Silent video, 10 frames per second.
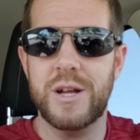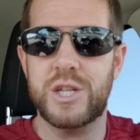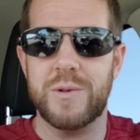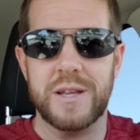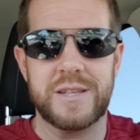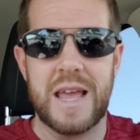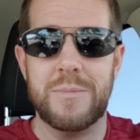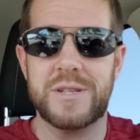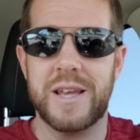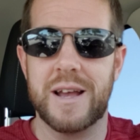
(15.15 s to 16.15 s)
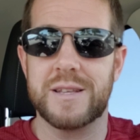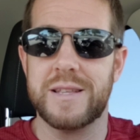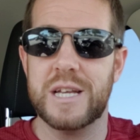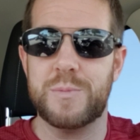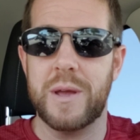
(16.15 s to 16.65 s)
to a same-sex
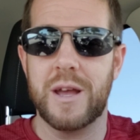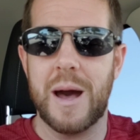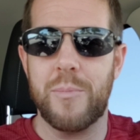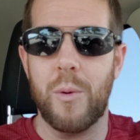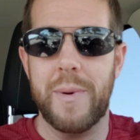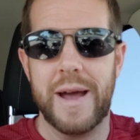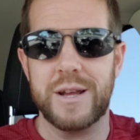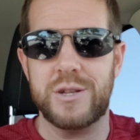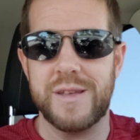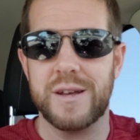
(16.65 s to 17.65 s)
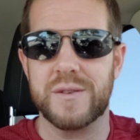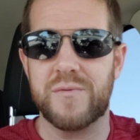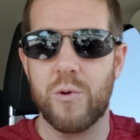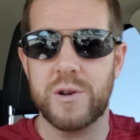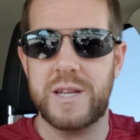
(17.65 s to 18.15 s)
lesbian couple back in
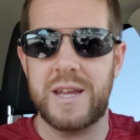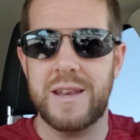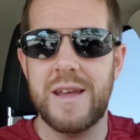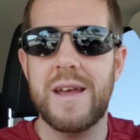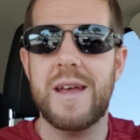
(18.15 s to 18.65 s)
2014,